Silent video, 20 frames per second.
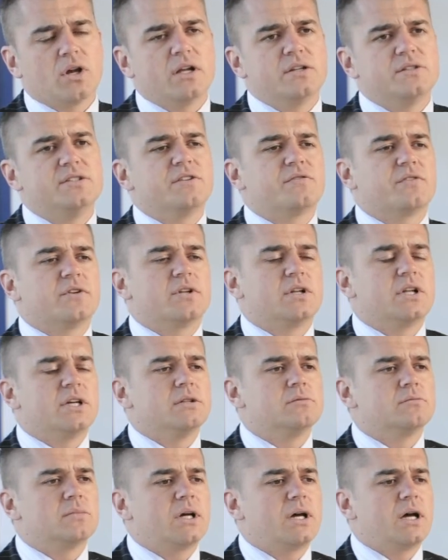Definitely.
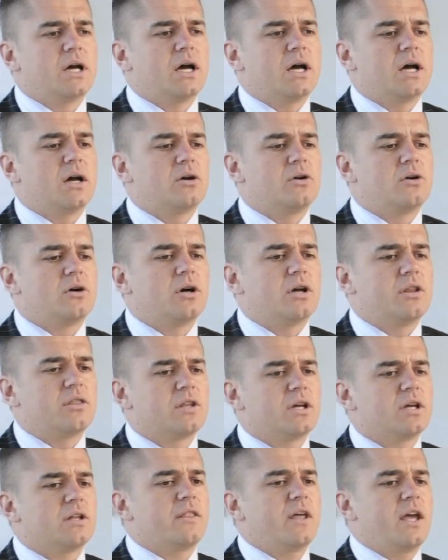I
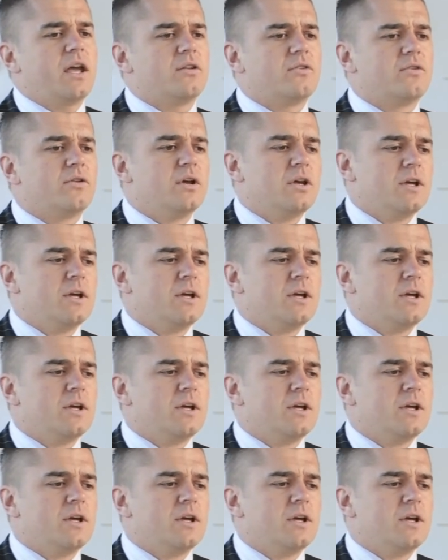think that